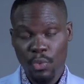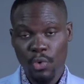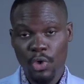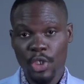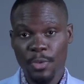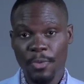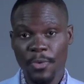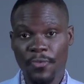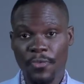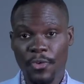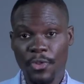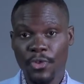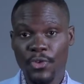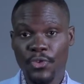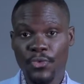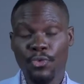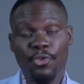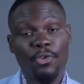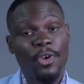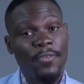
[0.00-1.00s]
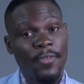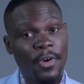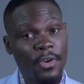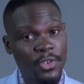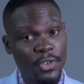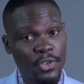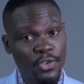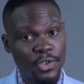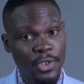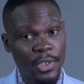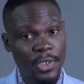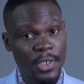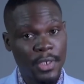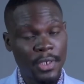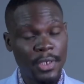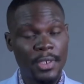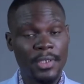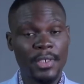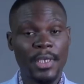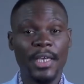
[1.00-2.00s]
wants me for this role if I was interested
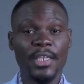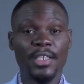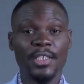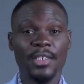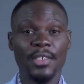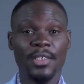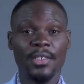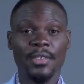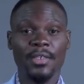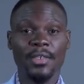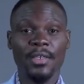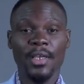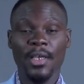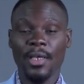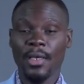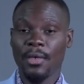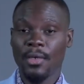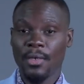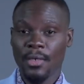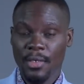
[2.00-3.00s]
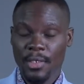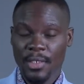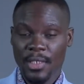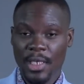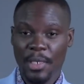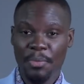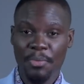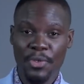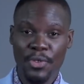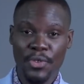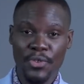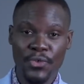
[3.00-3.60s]
in it, and she sent me the